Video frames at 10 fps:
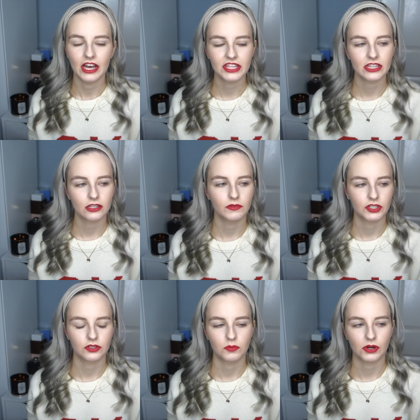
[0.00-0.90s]
I think the
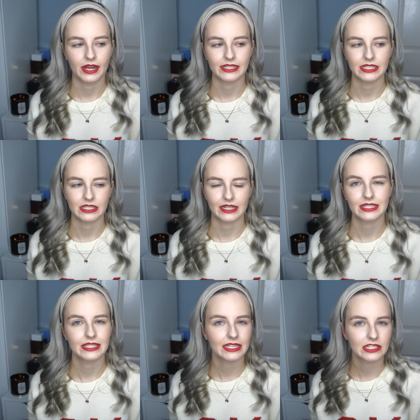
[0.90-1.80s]
original price is like
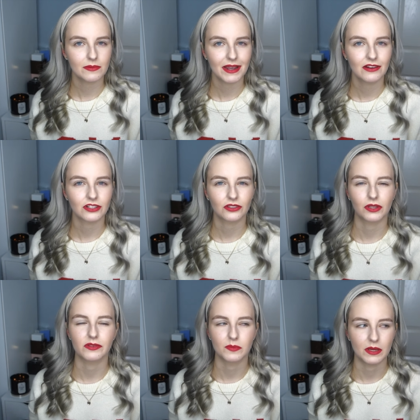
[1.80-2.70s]
60 pound. I
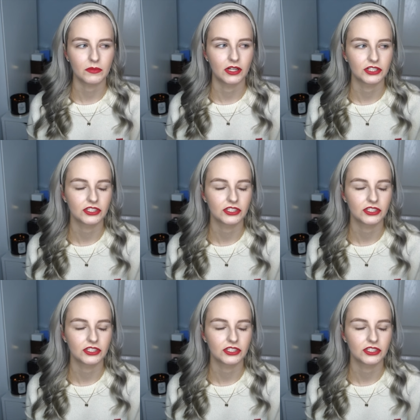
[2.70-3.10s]
thought that was a bit much.